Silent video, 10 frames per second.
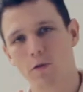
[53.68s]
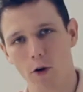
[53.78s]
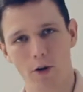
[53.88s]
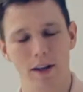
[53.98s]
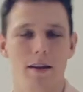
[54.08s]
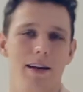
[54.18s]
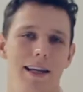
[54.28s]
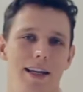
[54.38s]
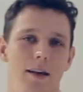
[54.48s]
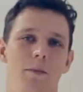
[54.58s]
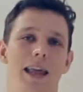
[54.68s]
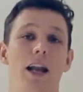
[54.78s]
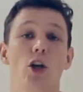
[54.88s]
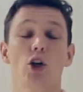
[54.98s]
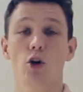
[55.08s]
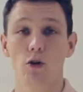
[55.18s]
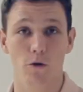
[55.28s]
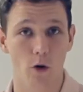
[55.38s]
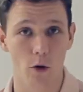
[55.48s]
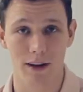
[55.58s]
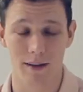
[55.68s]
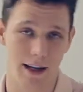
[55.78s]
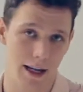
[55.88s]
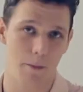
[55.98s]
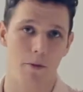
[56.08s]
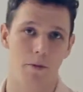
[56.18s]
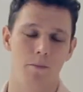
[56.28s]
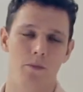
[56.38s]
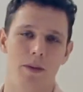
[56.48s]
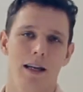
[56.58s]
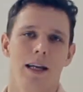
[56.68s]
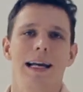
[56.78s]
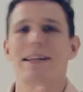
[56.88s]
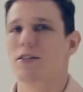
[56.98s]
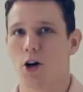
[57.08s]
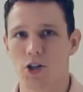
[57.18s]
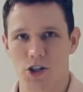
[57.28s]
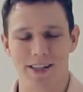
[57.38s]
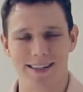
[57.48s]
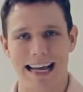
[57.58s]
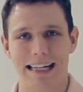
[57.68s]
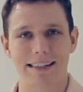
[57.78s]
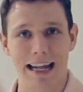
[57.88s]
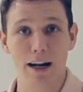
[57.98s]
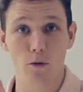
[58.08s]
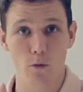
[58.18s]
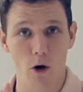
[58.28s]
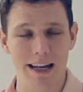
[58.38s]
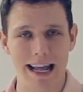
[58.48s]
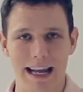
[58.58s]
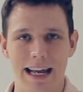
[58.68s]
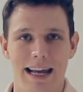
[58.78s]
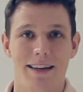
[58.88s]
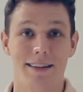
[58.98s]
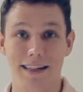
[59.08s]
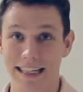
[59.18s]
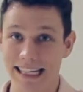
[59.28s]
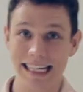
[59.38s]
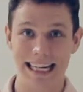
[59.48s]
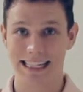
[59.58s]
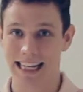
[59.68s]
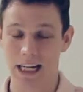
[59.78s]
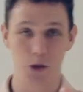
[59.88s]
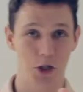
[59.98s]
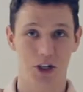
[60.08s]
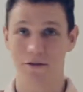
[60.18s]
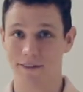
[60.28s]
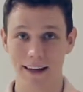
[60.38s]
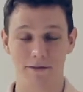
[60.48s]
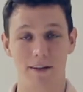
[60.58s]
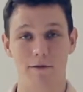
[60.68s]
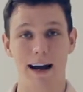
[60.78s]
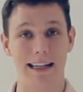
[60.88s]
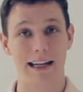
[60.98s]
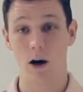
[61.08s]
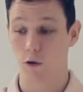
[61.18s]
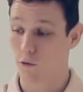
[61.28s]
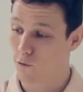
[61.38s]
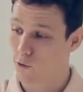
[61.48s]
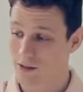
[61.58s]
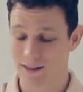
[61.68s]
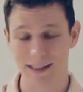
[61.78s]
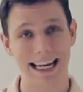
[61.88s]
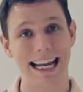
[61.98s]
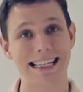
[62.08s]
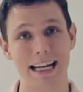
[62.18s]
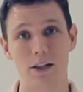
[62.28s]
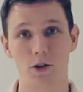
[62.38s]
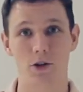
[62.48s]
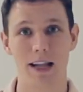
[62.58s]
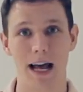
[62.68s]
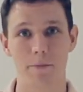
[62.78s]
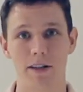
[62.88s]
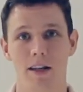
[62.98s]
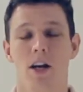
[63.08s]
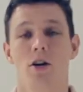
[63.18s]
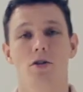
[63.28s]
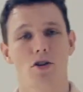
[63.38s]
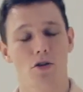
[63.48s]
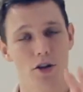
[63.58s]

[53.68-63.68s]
fold in the knee, and a good fold in the hip. It's not just that. Standing on one leg, the knee can tend to shift left and right, and our foot can tend to collapse. So the